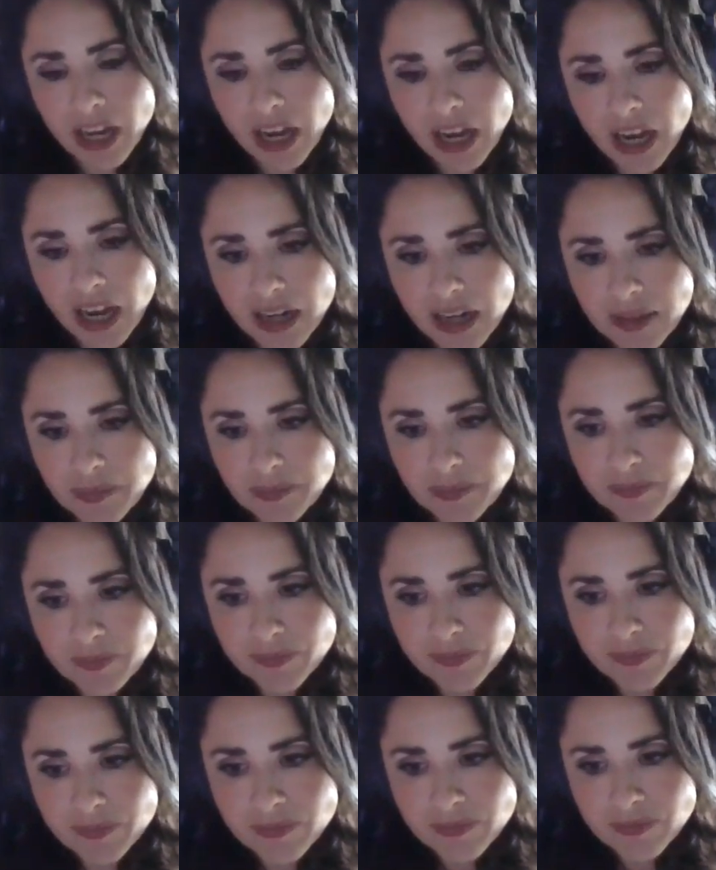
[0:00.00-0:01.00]

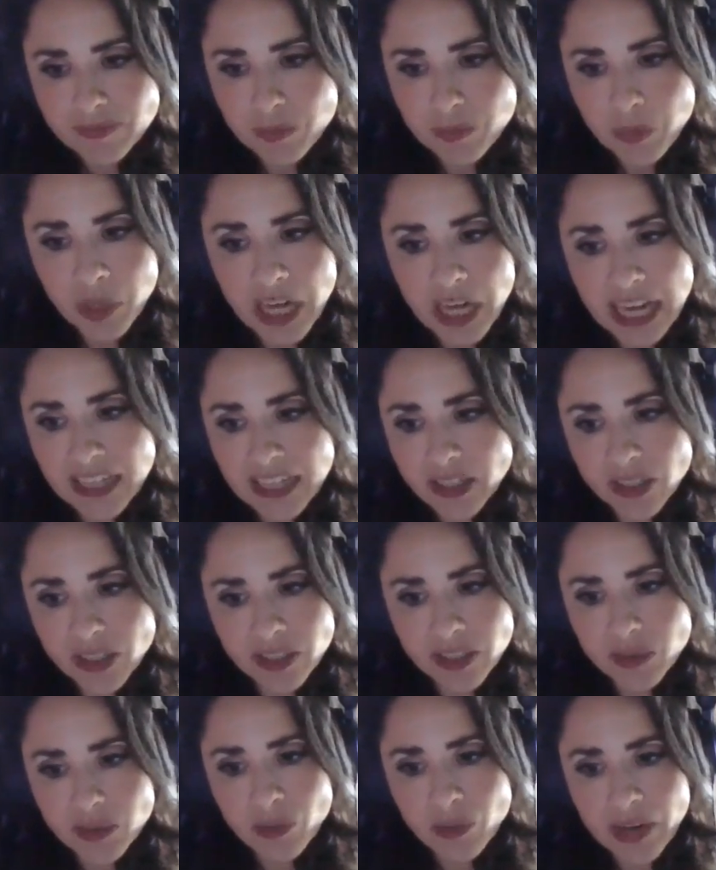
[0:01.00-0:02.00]
But I
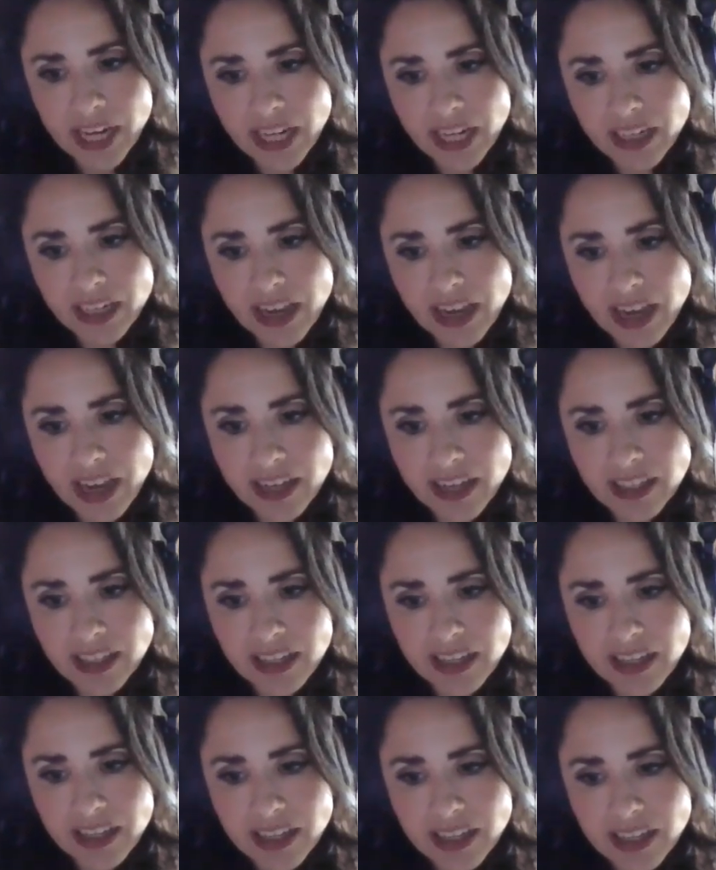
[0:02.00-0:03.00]
couldn't wait.
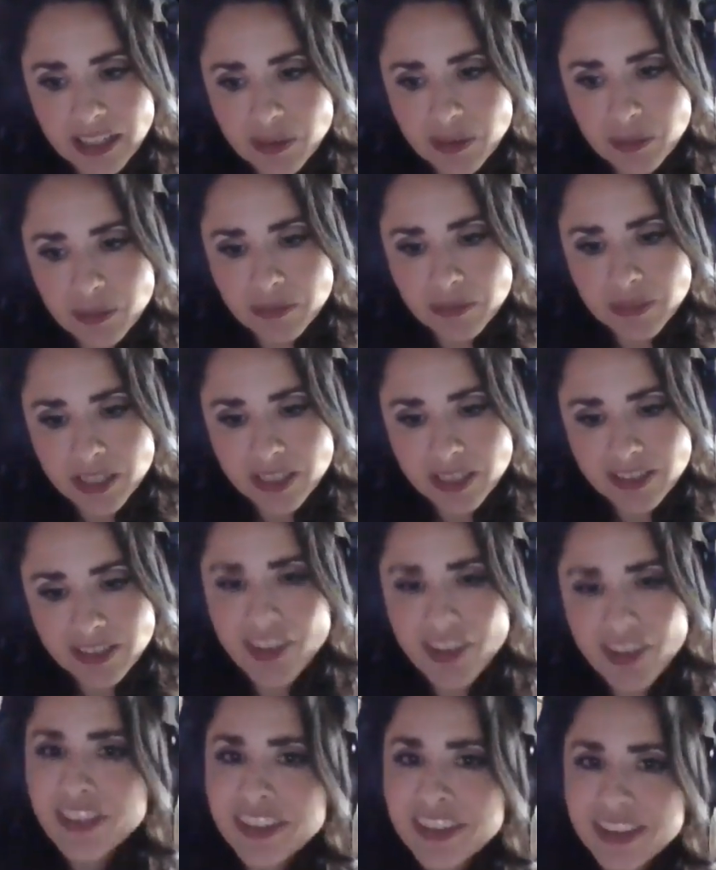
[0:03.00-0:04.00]
I am
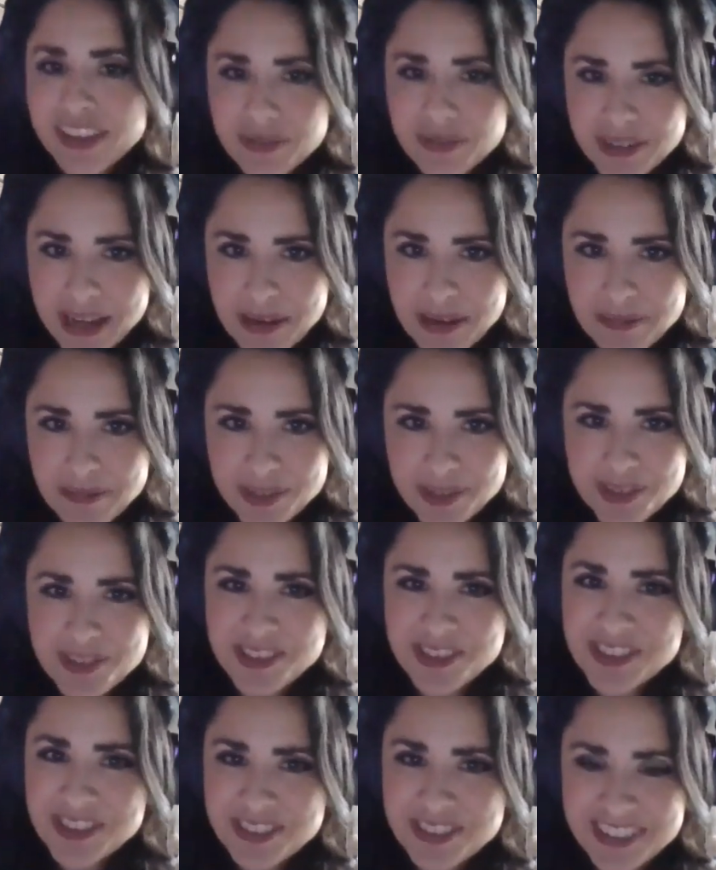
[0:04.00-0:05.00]
nothing if not
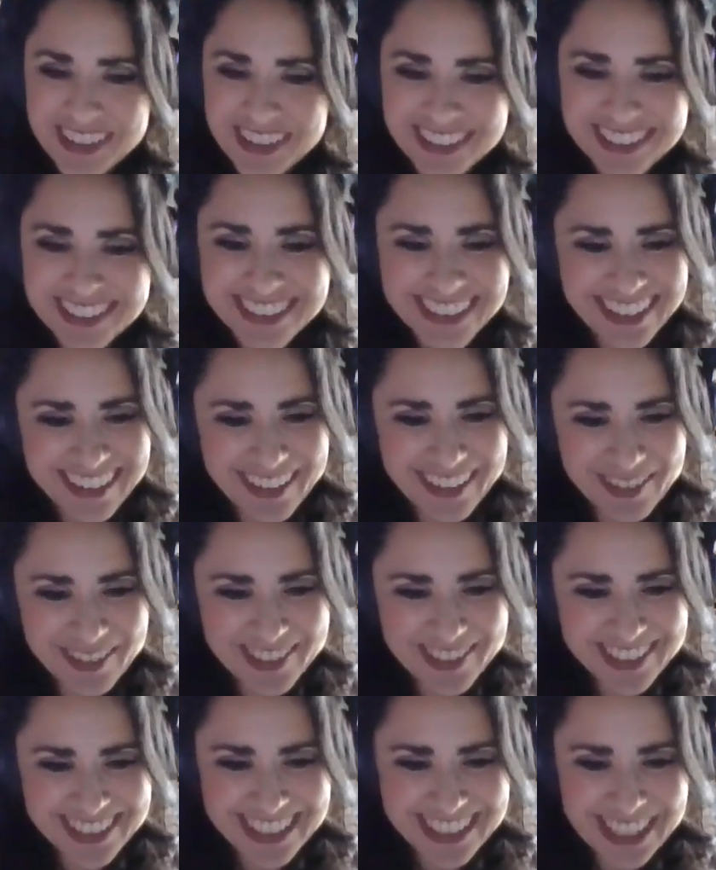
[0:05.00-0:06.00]
persistent,
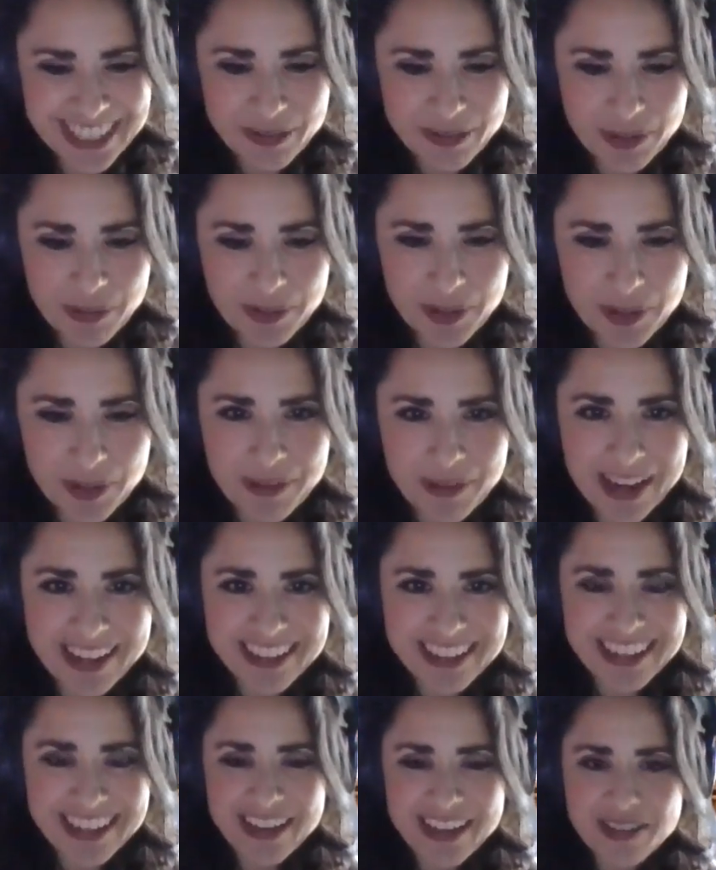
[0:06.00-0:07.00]
to take from your
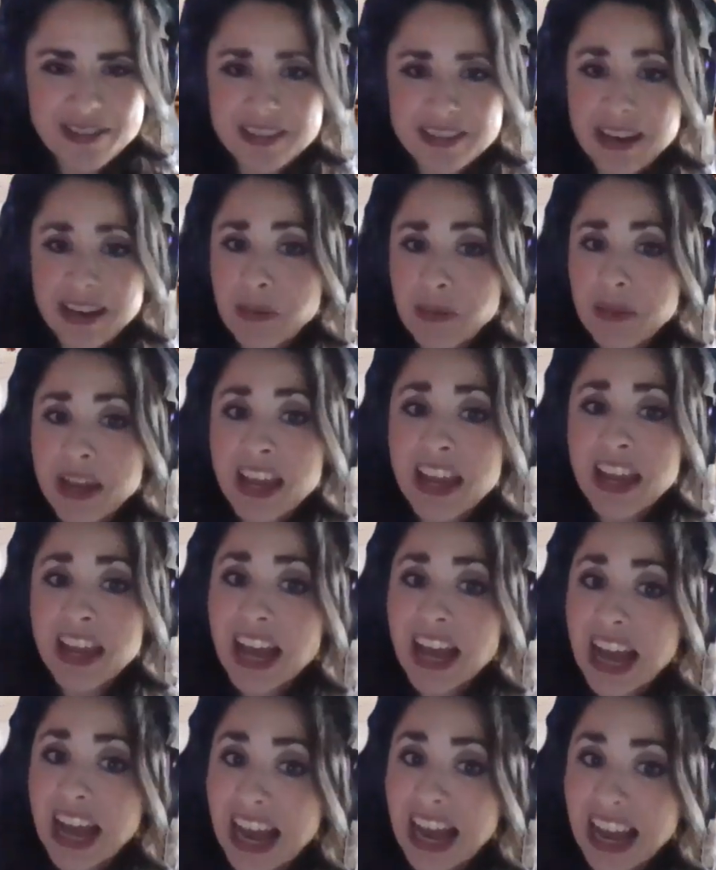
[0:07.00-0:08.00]
podcast name.
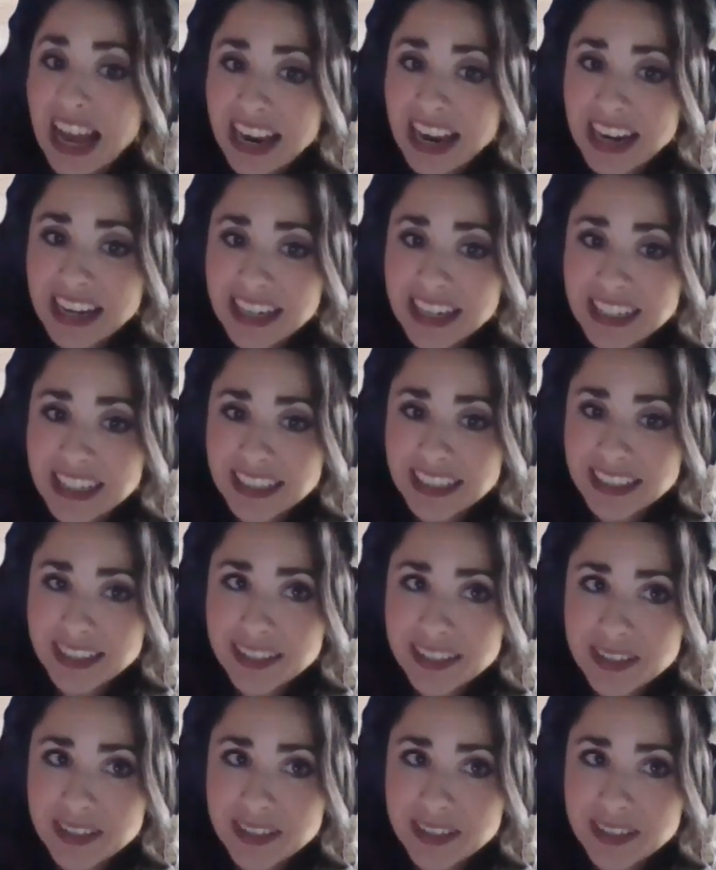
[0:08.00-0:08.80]
I